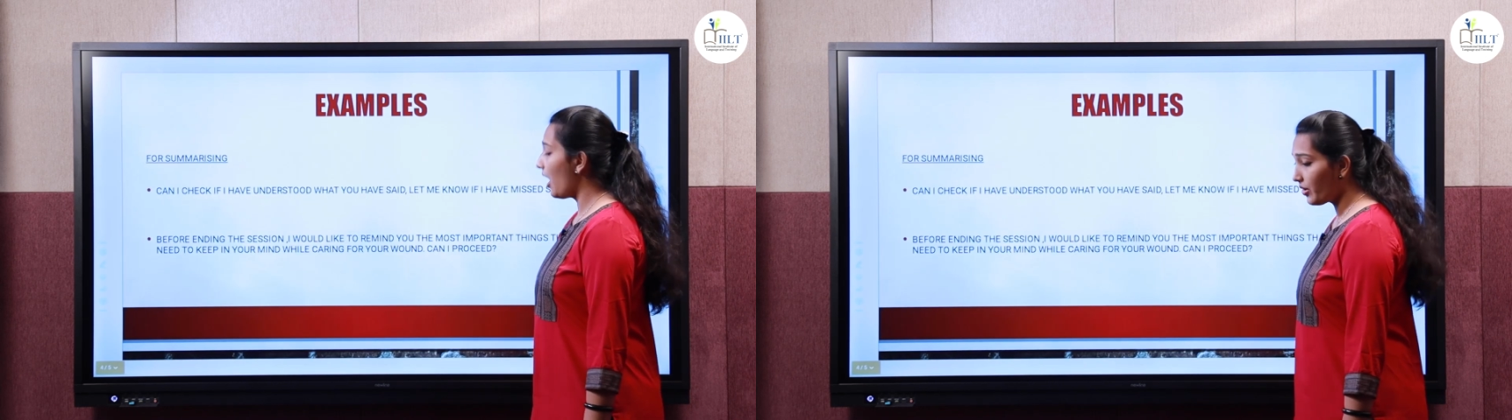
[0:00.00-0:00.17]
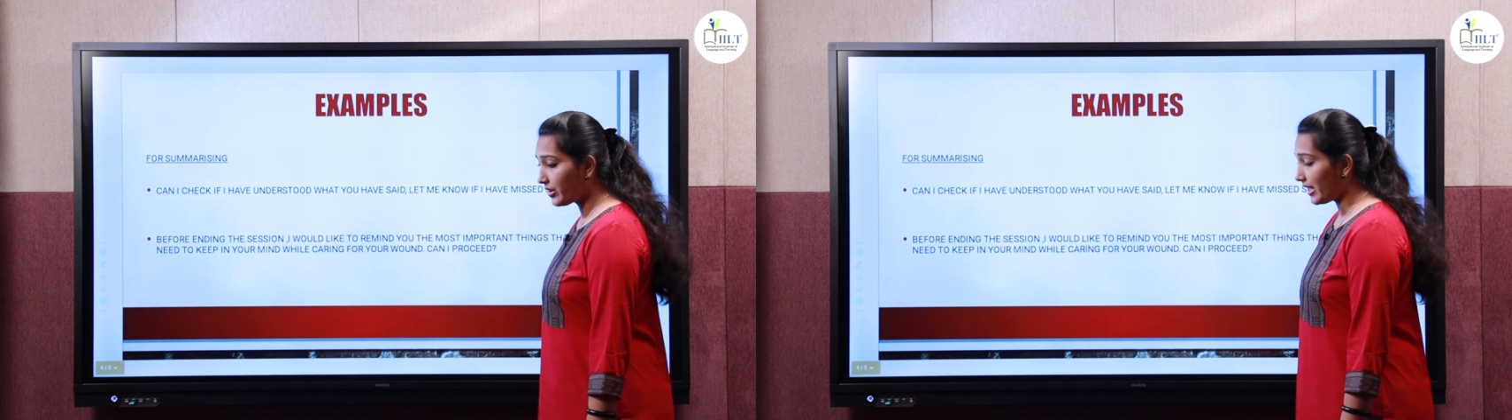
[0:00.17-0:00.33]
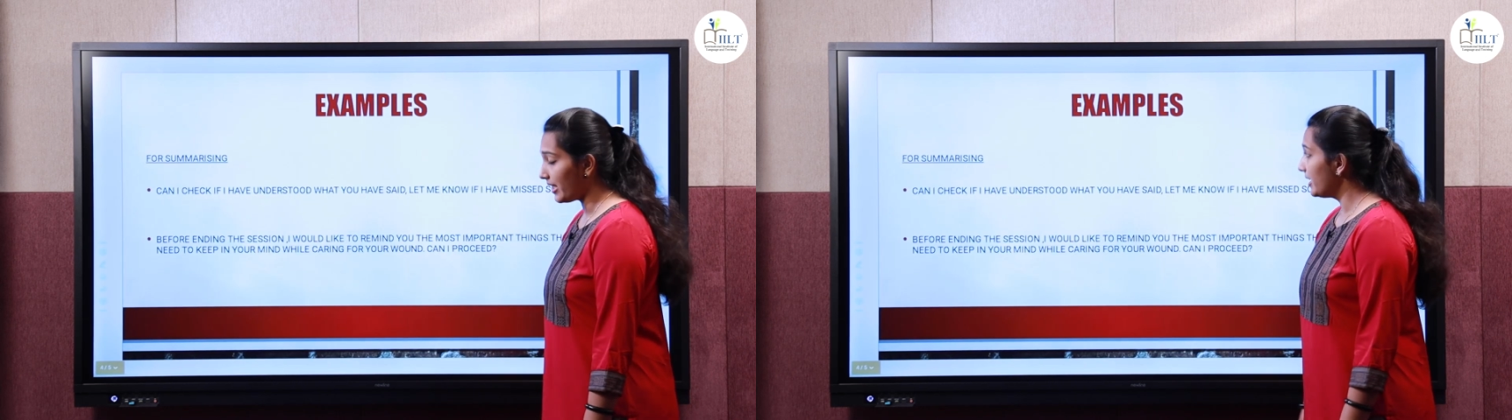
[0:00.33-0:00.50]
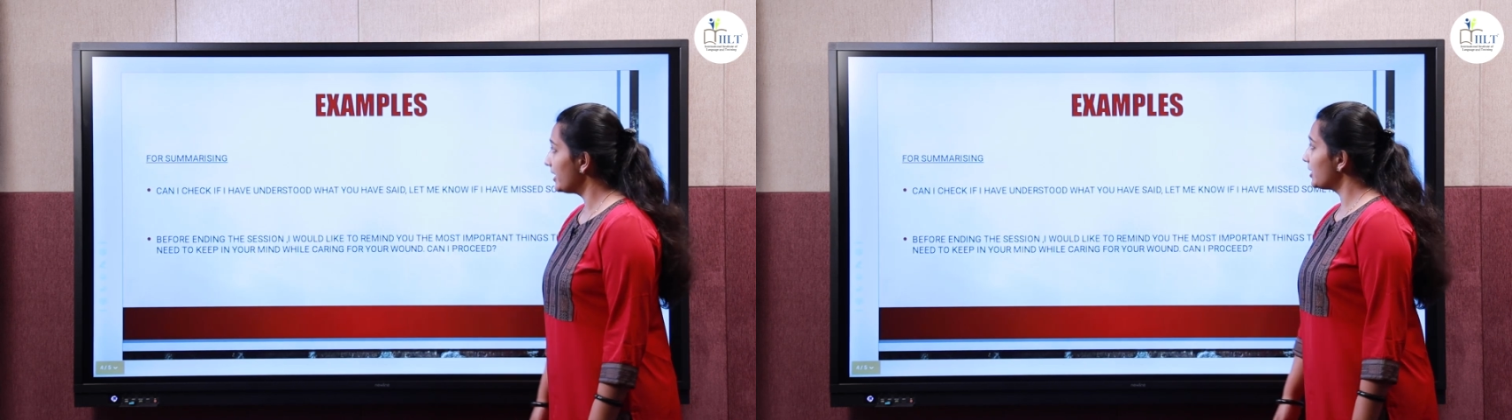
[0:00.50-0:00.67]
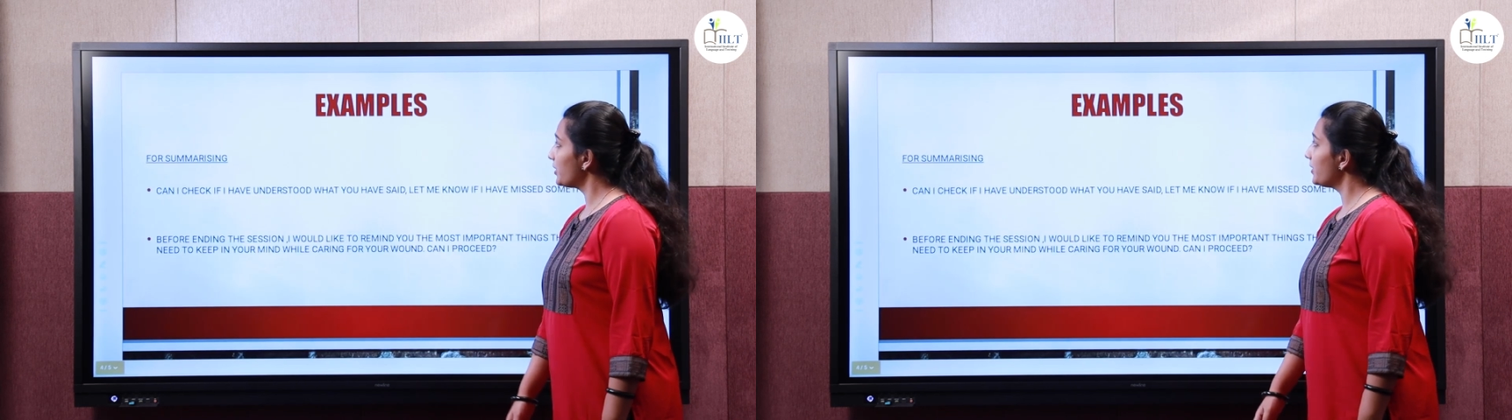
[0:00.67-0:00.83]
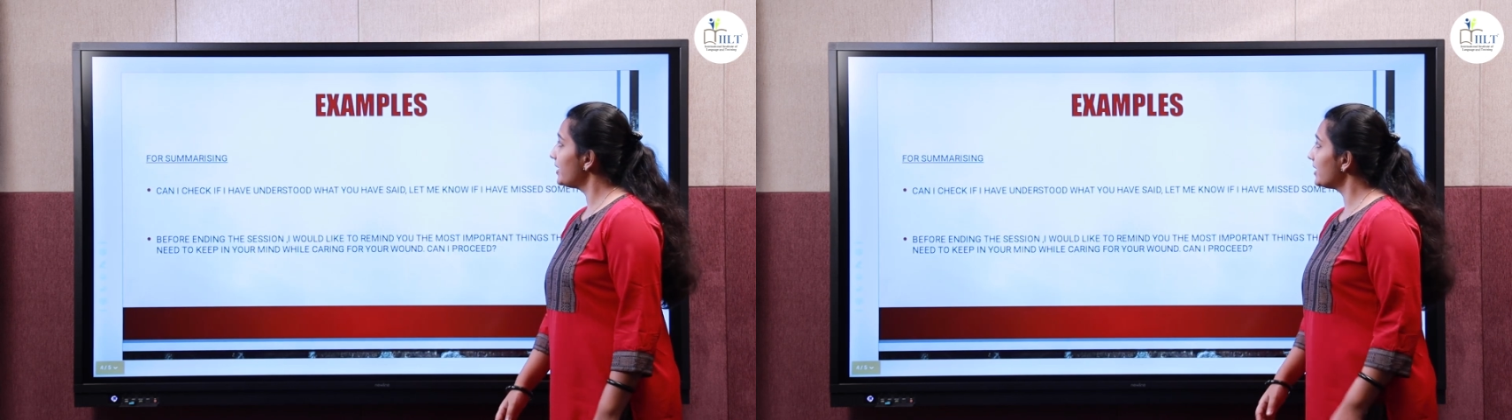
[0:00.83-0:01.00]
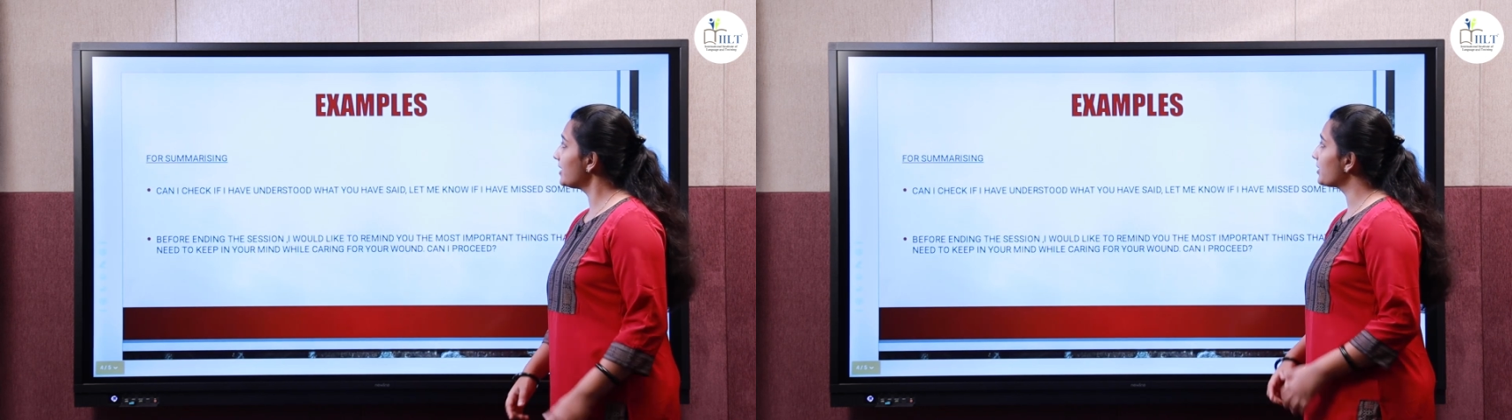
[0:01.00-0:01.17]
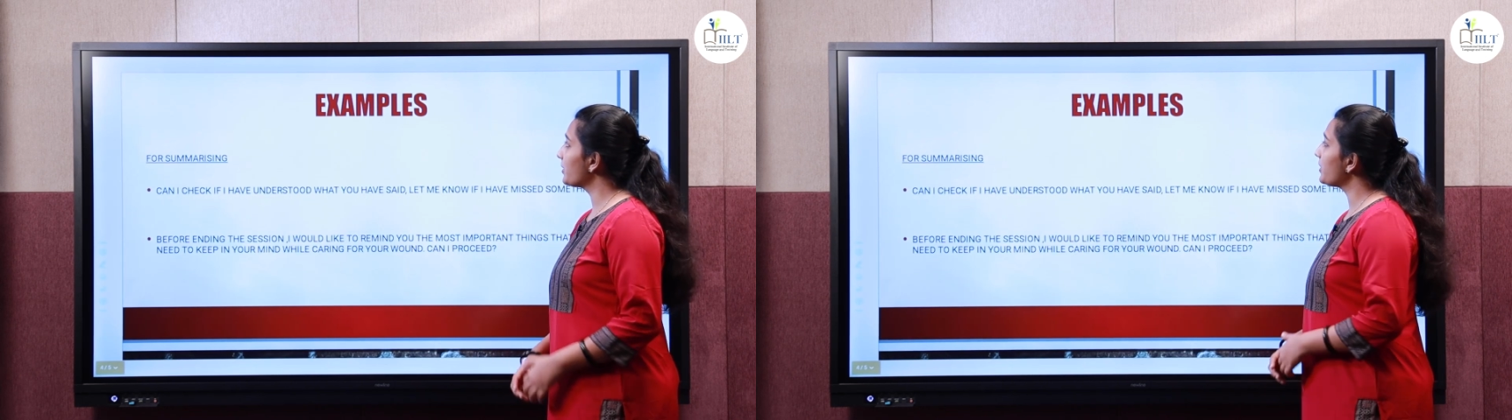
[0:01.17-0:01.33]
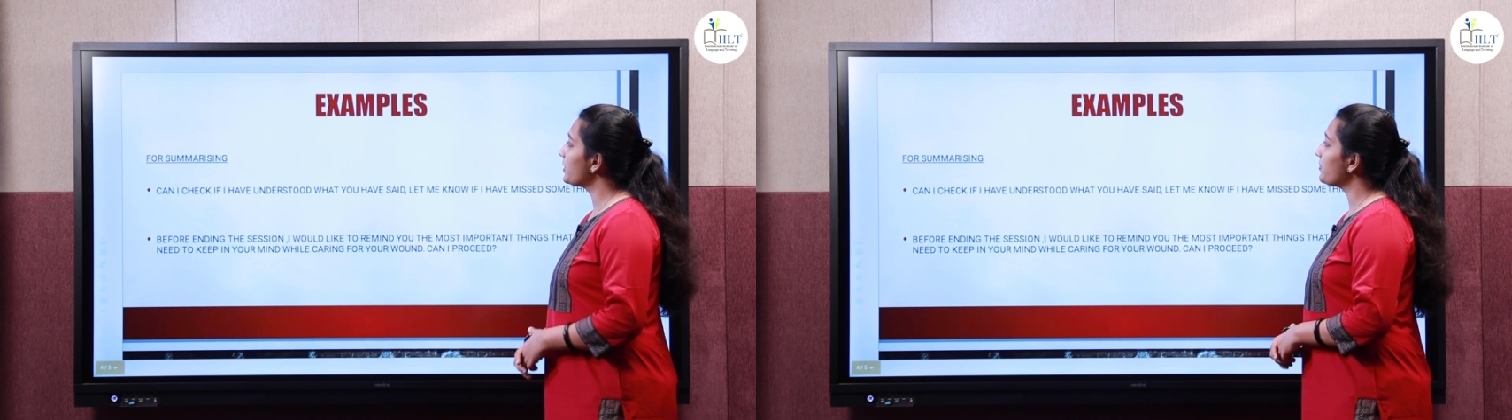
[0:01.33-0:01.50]
Okay, so this is
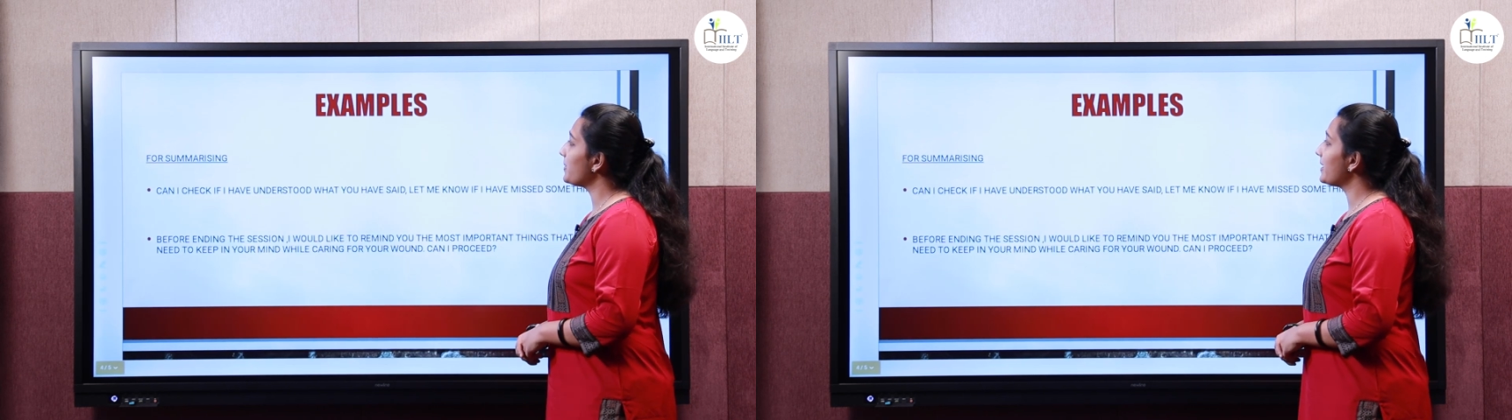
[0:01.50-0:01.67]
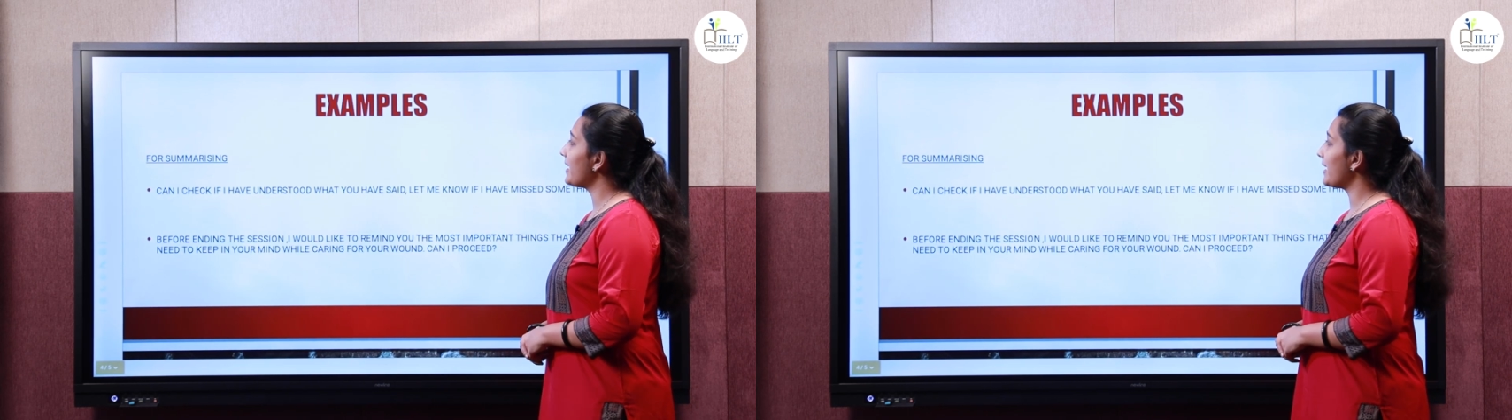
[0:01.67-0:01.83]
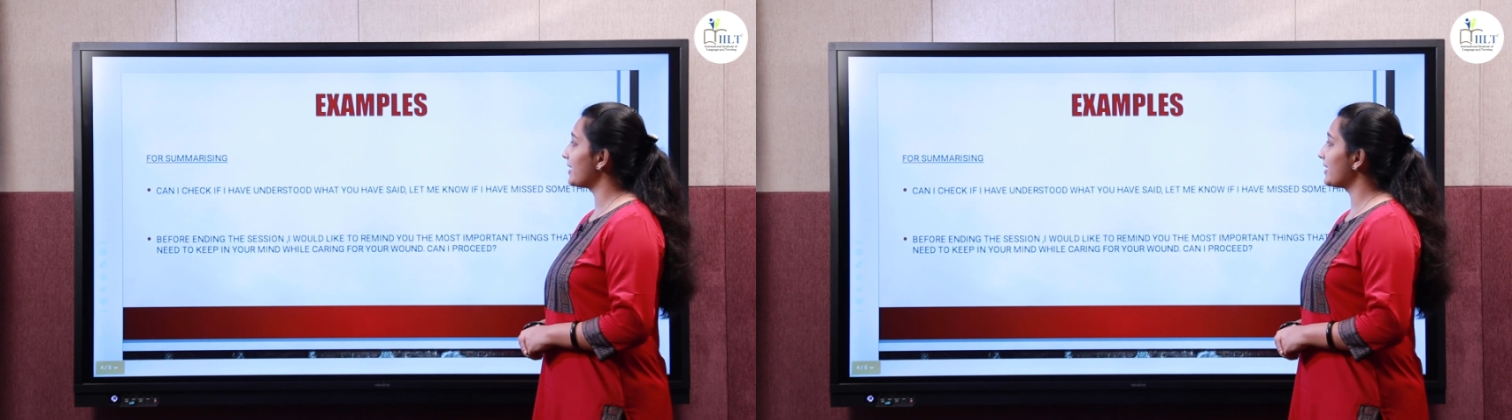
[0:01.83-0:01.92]
going to be the